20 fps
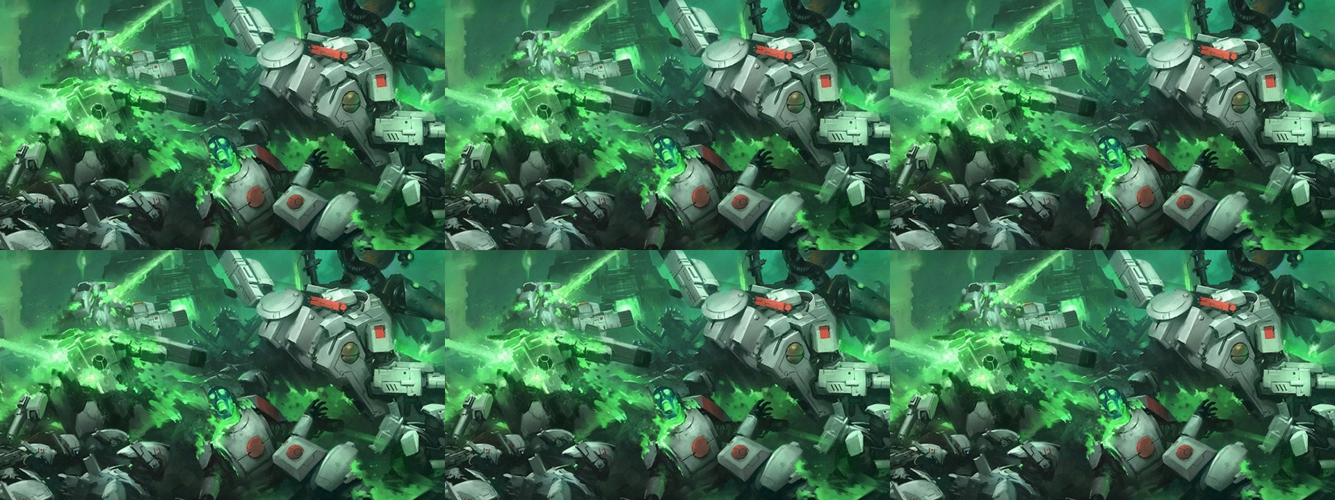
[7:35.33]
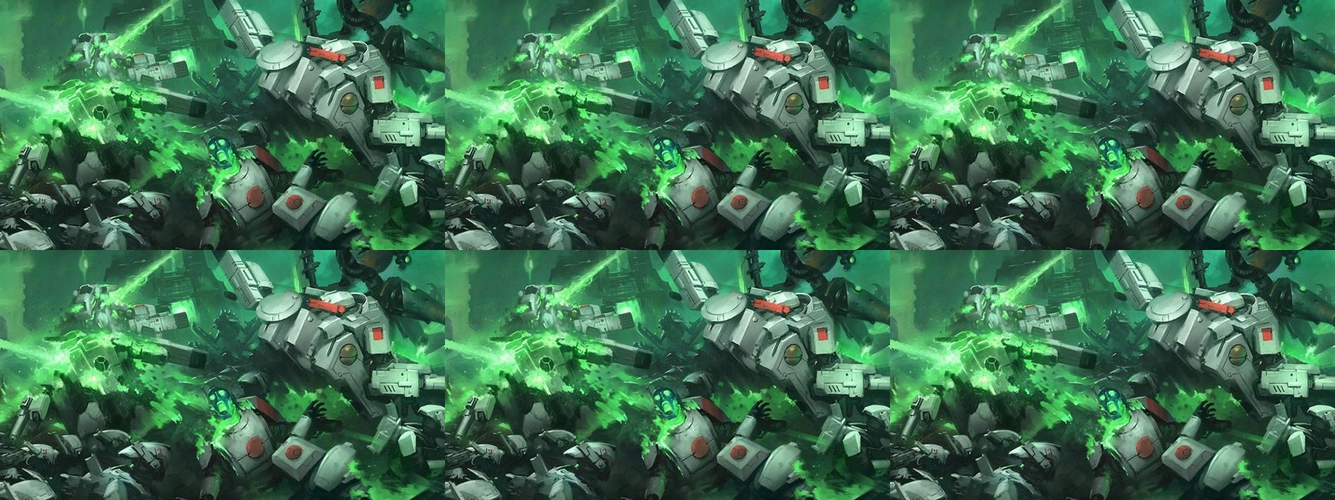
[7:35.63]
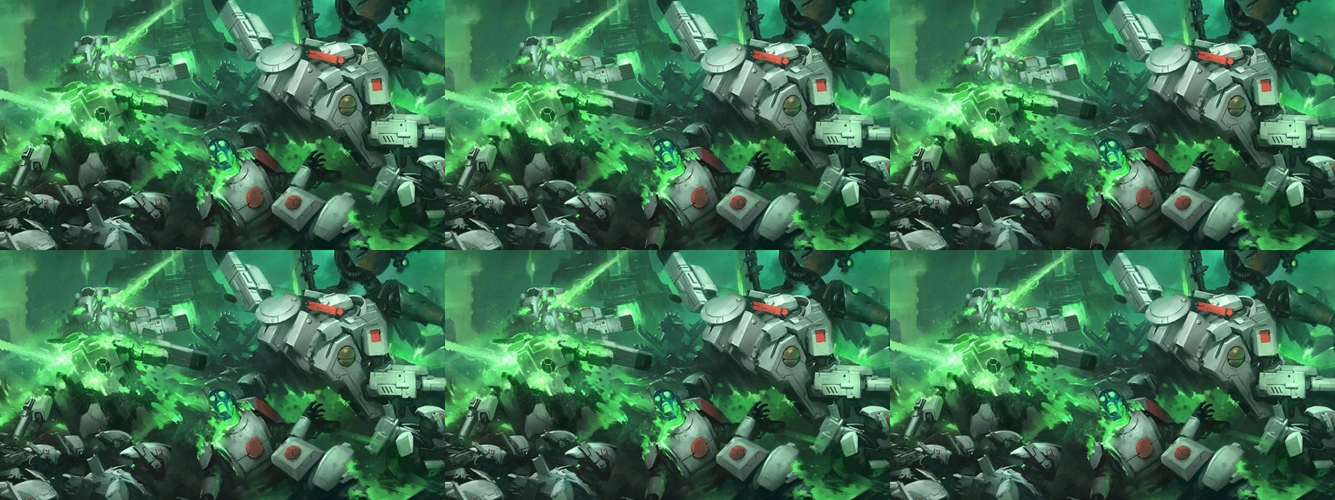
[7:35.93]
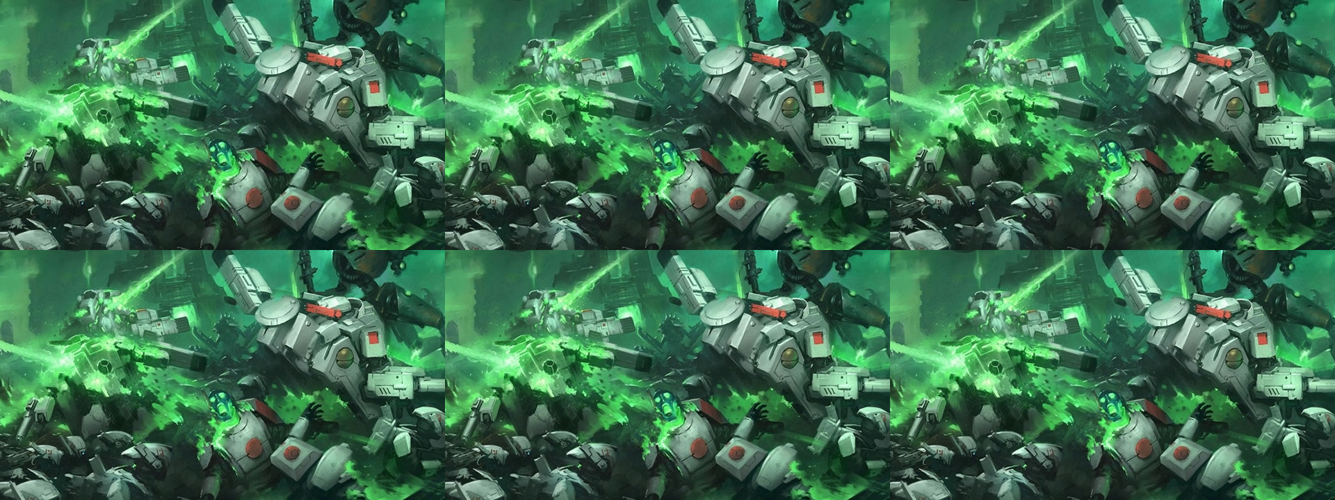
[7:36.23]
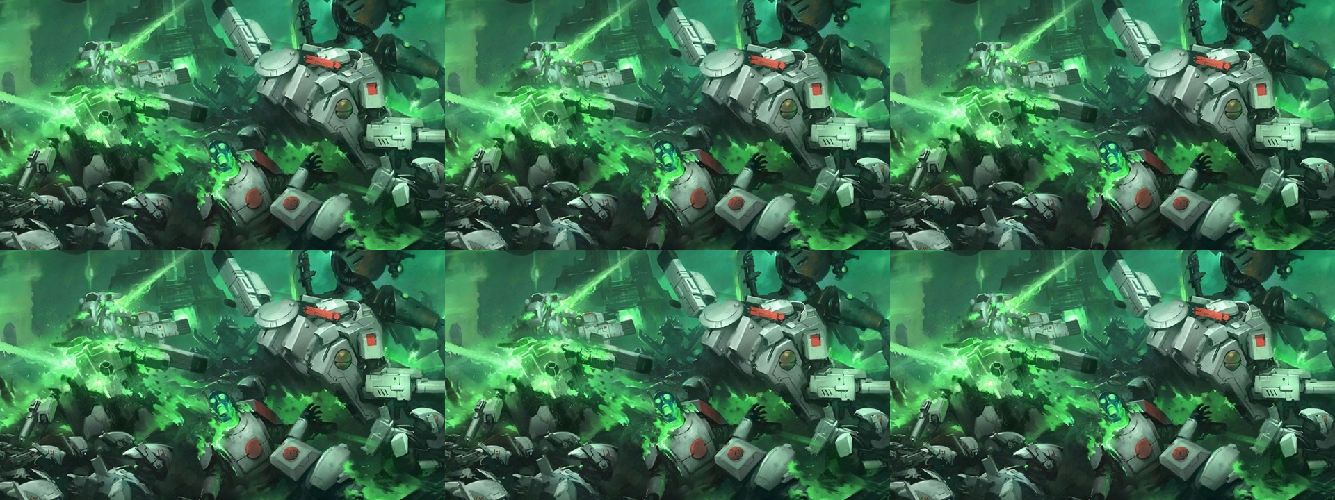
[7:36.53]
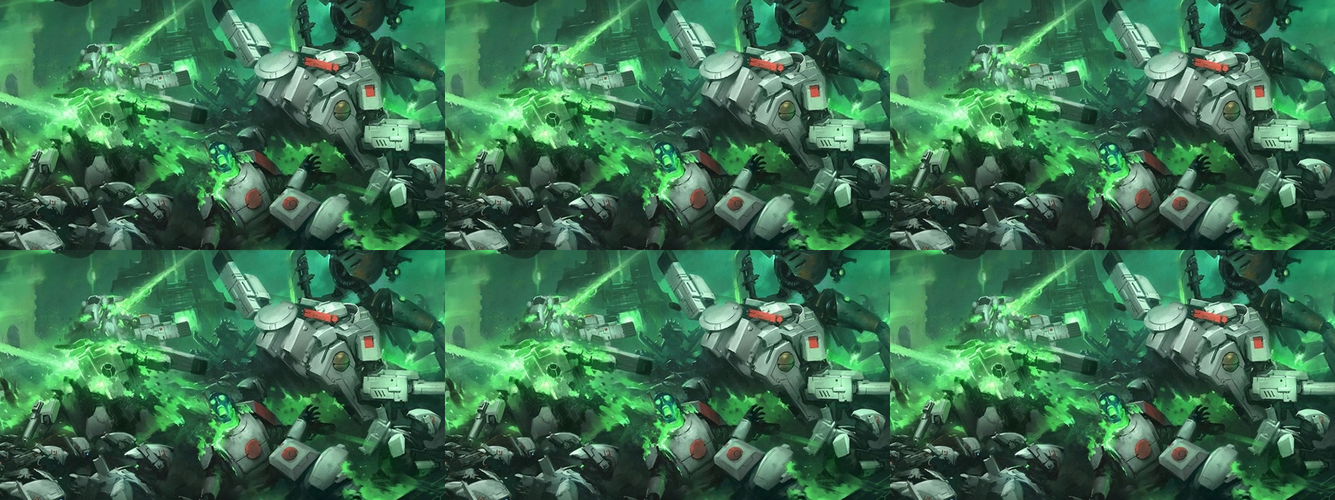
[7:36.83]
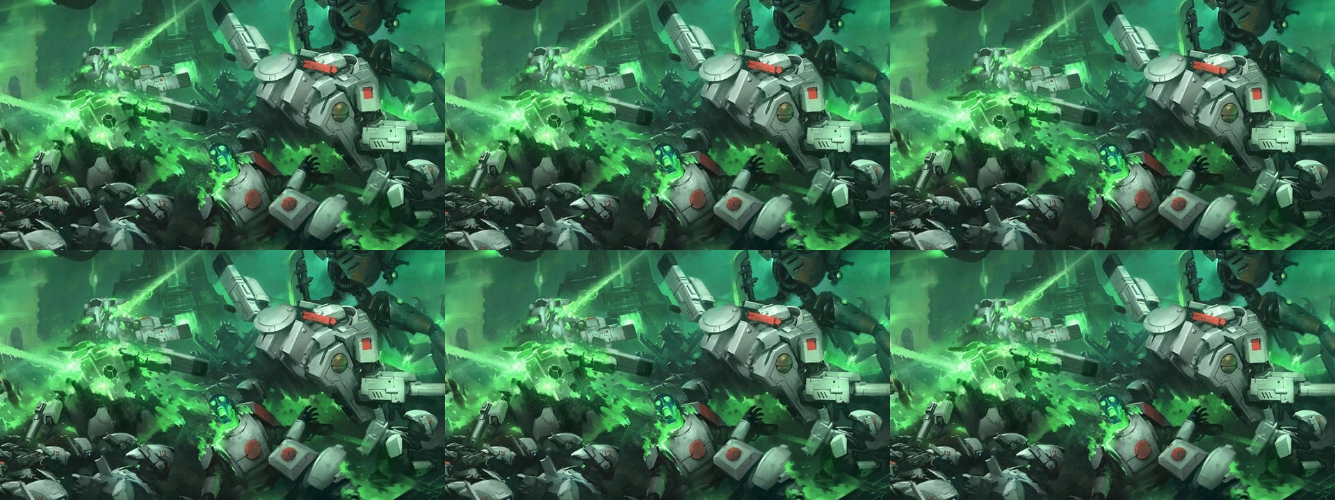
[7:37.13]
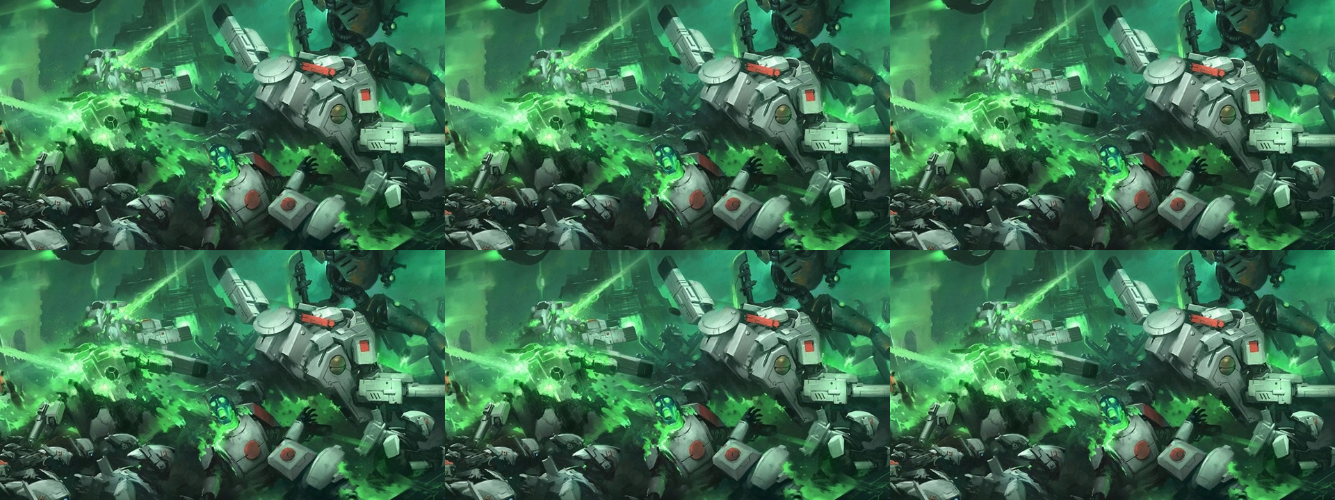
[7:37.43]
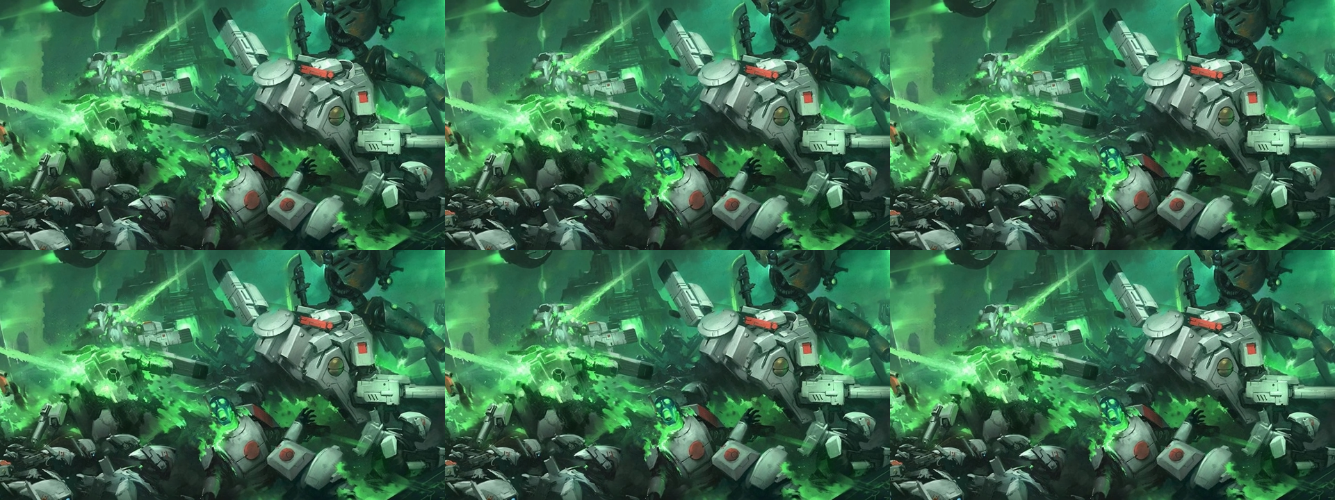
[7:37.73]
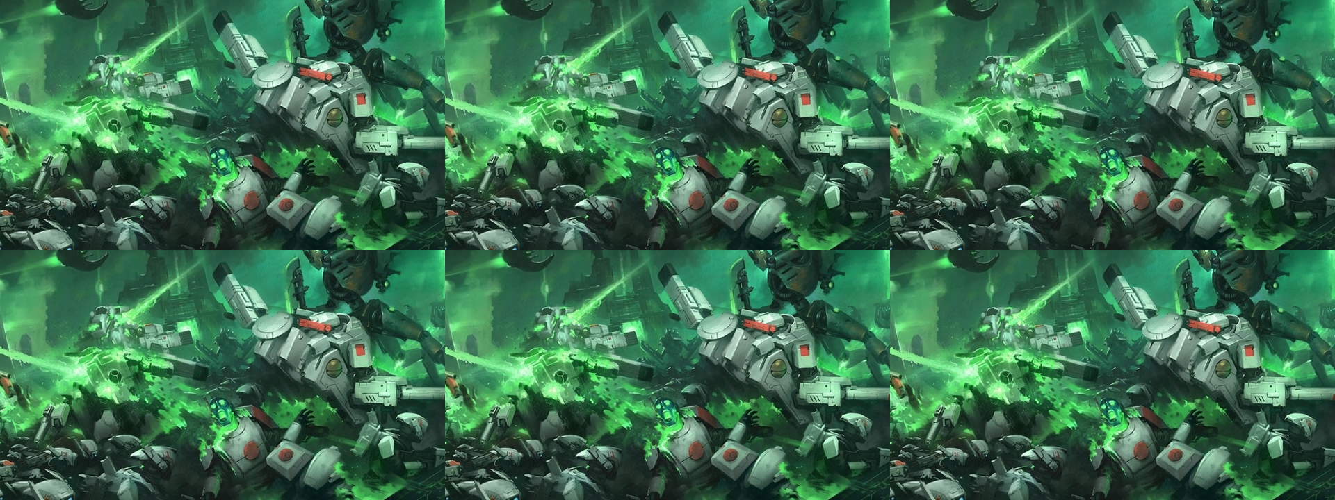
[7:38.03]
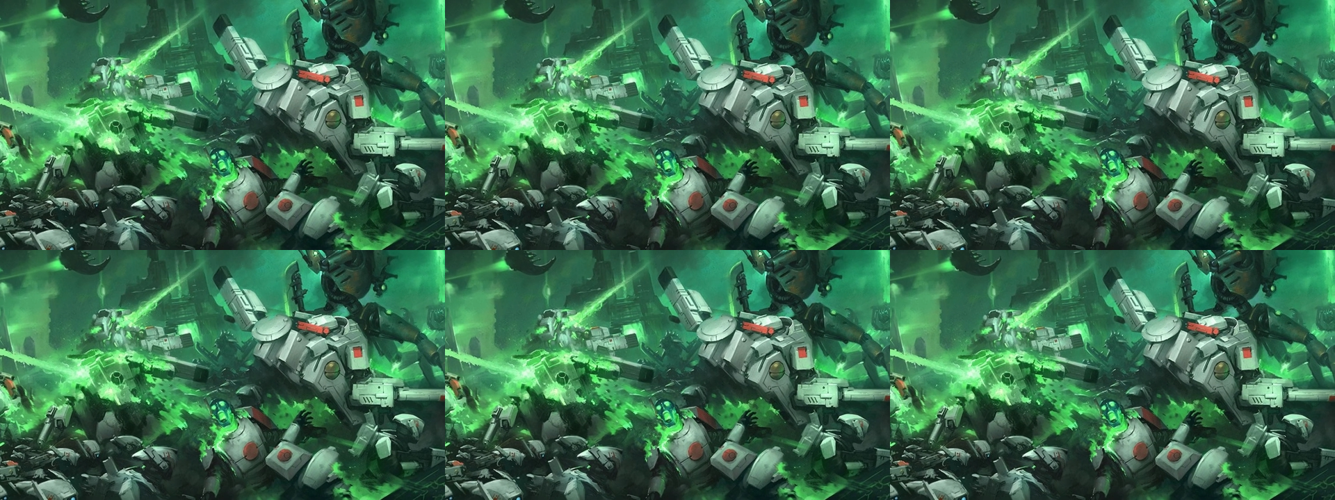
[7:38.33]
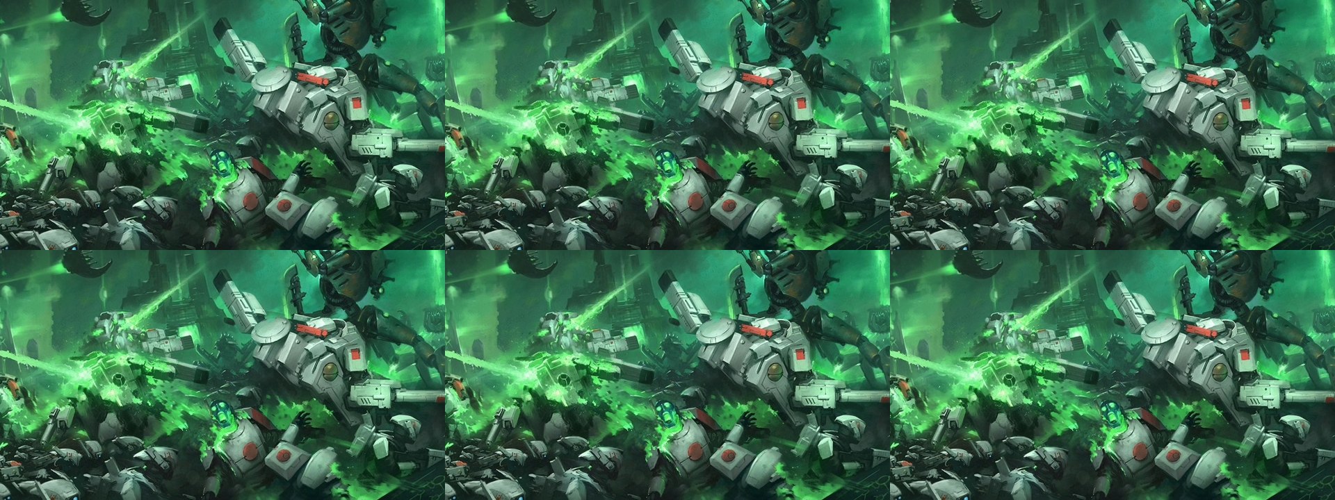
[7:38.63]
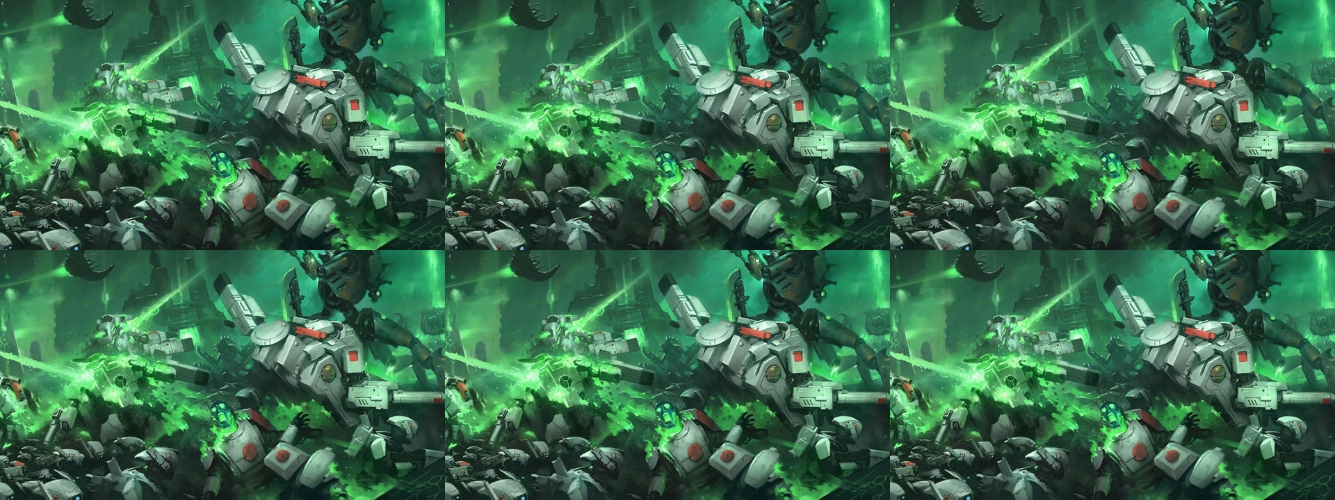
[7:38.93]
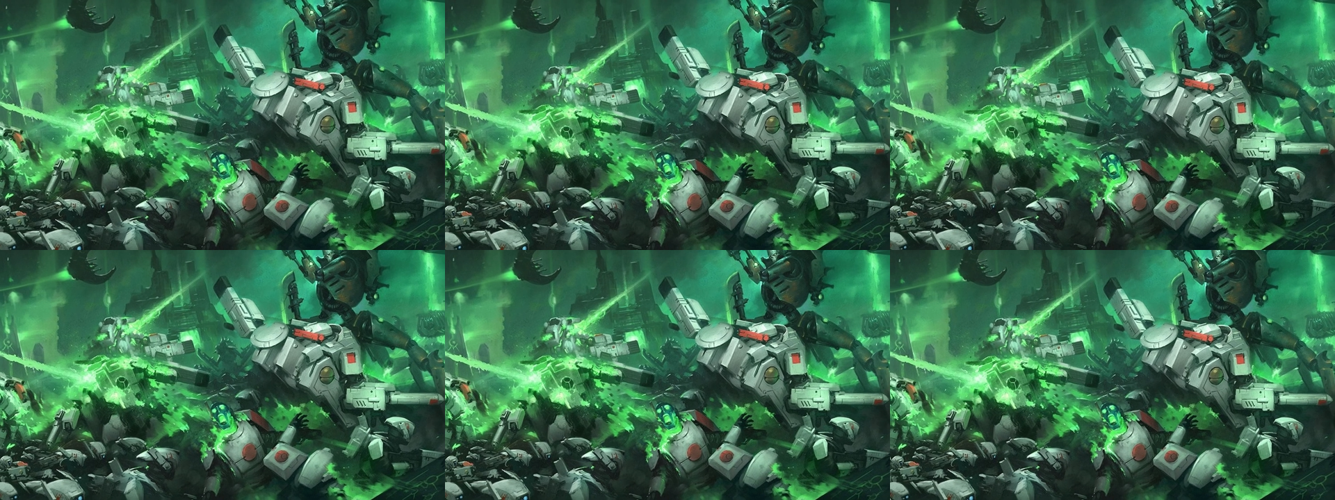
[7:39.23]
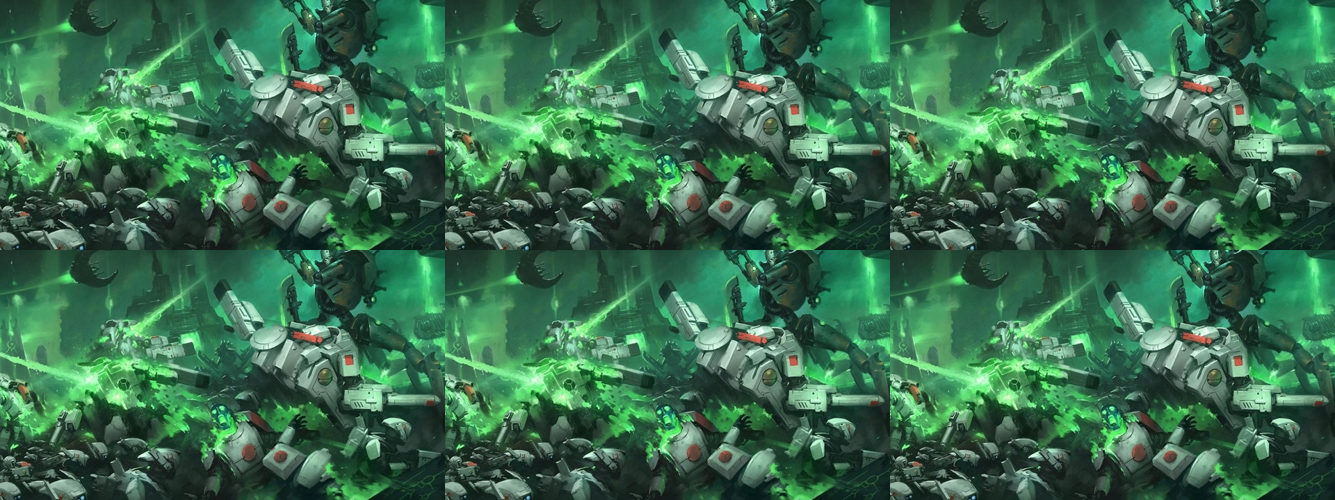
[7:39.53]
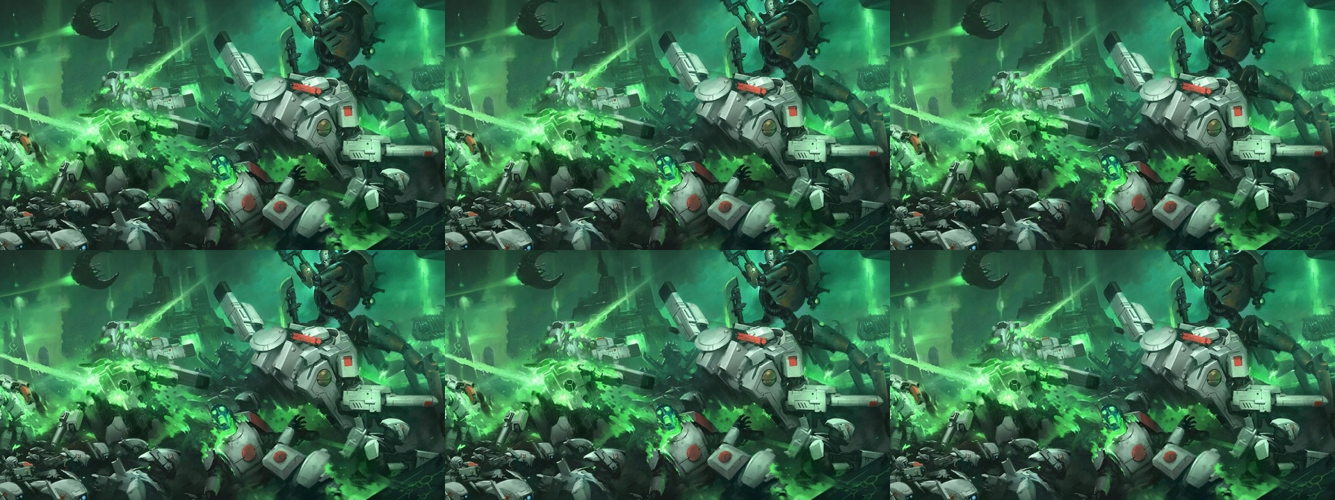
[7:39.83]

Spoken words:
(no speaker visible)